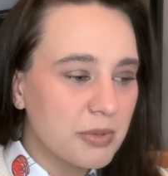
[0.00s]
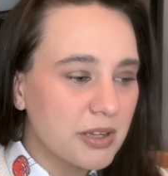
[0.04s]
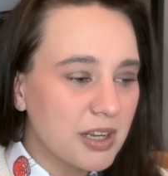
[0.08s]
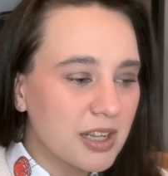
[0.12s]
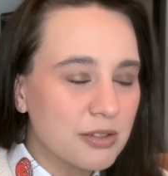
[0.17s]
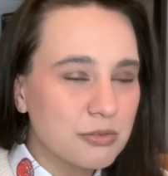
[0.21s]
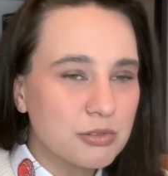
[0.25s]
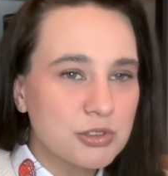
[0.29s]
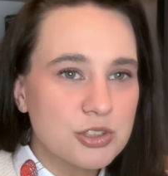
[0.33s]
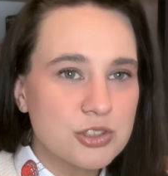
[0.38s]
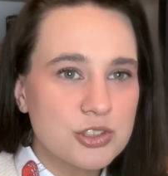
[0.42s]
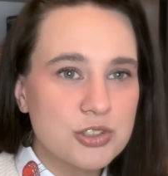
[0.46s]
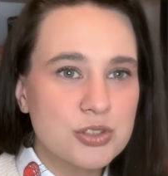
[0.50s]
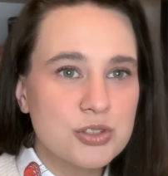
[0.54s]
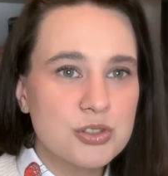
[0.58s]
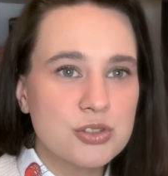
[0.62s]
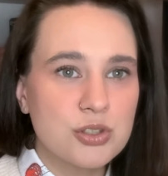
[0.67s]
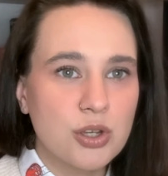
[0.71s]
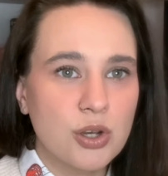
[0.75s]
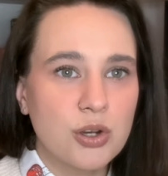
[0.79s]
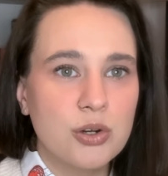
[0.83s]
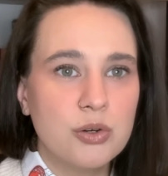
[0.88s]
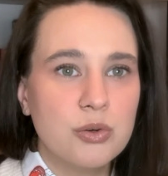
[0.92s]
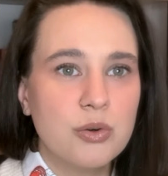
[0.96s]
It was just
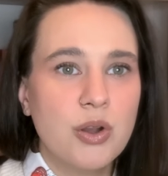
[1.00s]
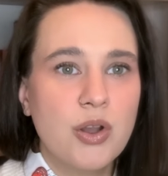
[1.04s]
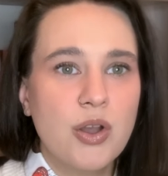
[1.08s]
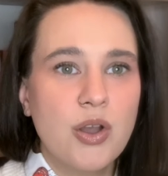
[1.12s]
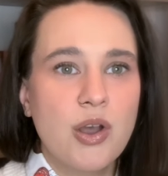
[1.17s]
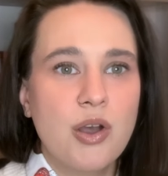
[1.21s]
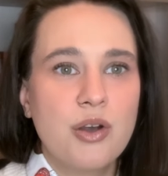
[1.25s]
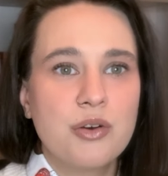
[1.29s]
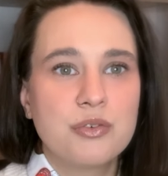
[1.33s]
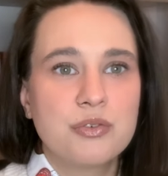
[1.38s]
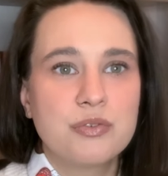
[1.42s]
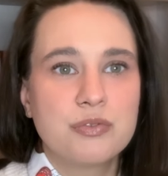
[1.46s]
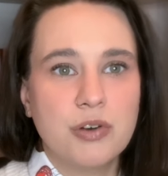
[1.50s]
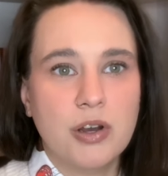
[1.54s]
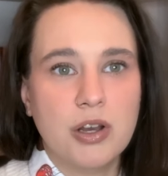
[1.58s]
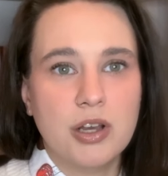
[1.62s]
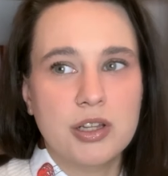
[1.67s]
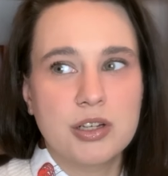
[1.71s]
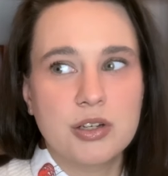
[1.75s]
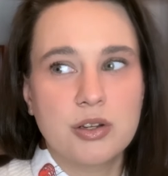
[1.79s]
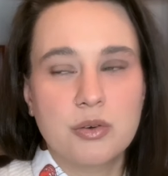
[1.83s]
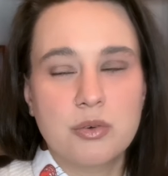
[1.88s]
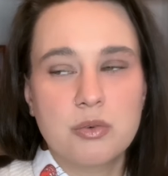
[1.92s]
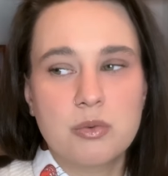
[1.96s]
so
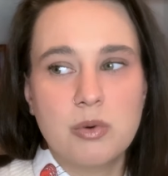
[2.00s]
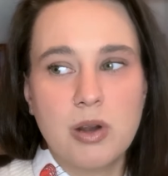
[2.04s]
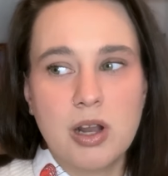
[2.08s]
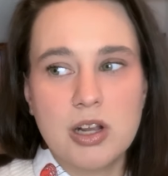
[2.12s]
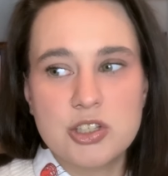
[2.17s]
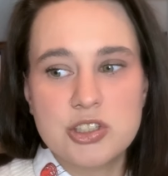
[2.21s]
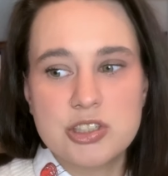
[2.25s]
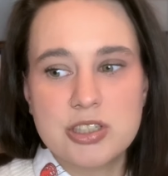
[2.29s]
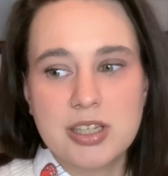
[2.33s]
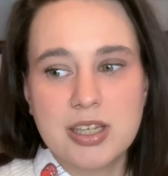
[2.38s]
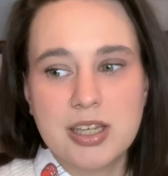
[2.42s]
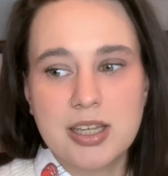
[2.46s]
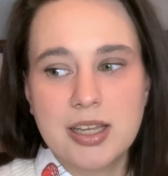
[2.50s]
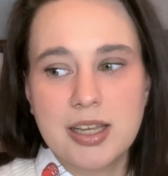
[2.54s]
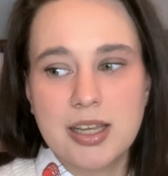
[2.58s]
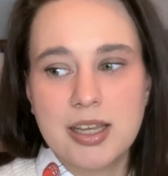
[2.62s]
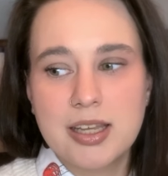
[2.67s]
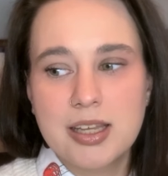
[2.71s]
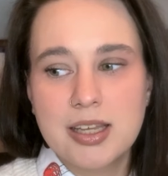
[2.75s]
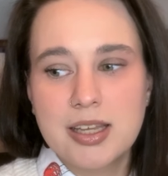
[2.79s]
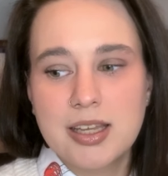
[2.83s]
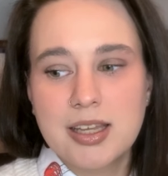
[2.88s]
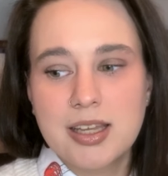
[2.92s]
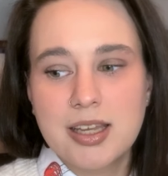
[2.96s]
fun watching
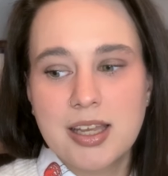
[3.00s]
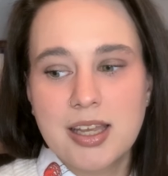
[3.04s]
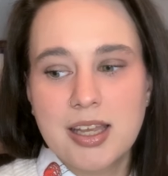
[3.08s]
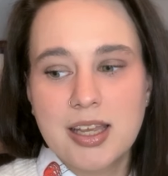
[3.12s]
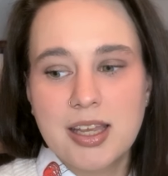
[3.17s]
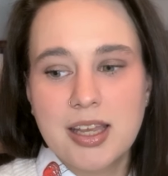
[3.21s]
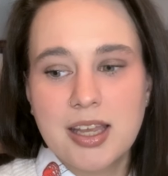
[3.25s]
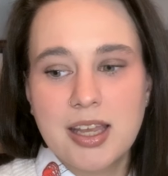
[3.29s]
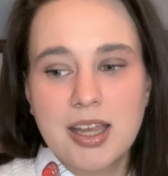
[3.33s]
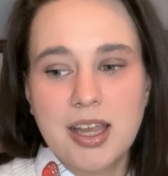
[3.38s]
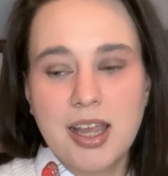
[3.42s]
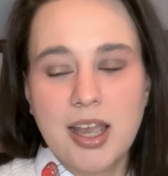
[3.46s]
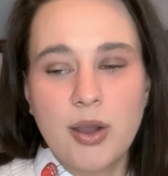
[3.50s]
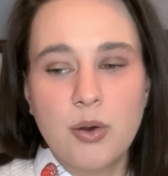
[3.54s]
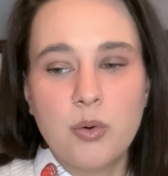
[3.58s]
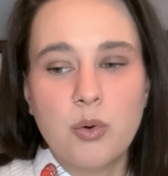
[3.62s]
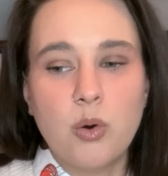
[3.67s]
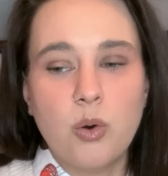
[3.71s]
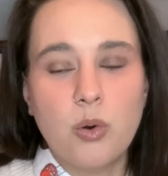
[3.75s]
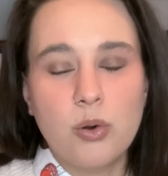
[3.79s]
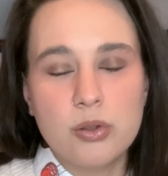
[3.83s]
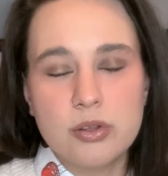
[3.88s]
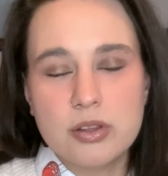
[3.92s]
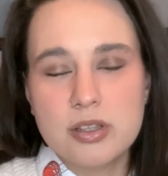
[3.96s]
how
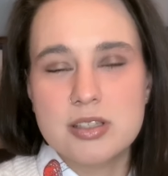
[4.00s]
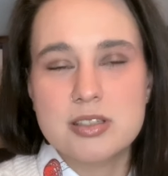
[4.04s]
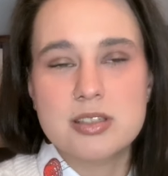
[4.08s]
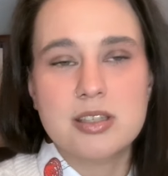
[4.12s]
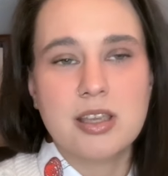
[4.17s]
all these